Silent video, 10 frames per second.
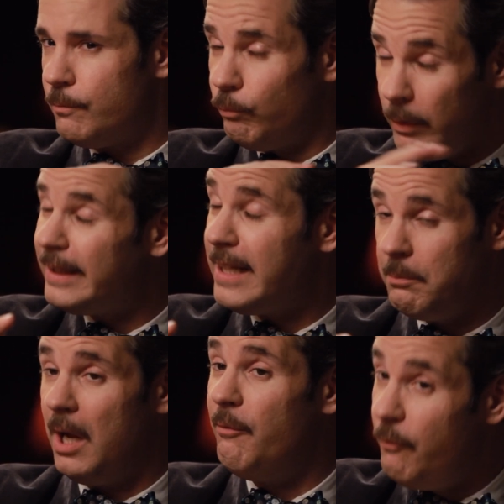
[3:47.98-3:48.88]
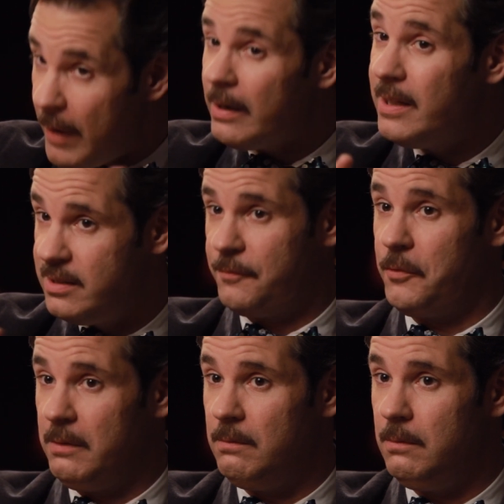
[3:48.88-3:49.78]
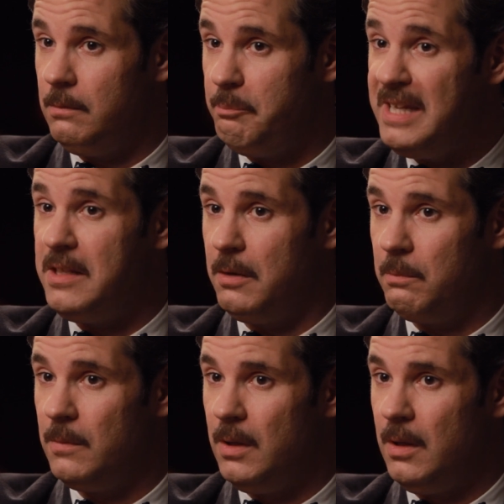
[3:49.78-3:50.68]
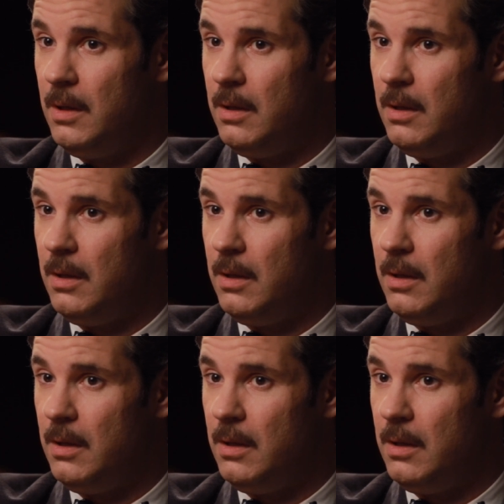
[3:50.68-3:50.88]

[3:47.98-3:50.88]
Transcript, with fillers: really a very different medium. The